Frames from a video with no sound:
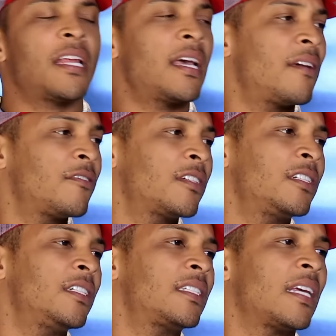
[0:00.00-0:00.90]
and I having a
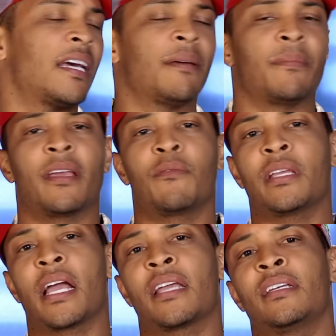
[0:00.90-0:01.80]
good time, man.
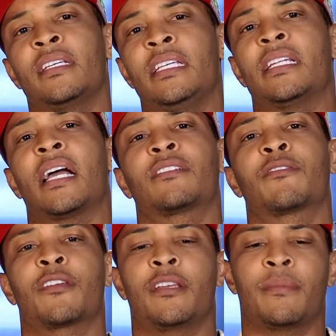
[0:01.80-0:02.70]
We out here eating ice
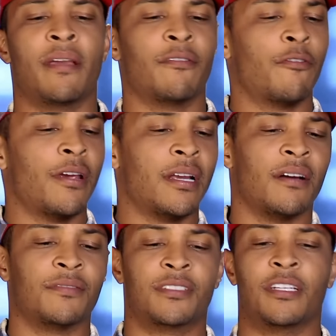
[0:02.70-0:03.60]
cream, having great
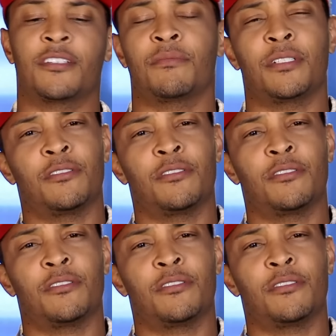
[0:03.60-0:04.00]
conversation. We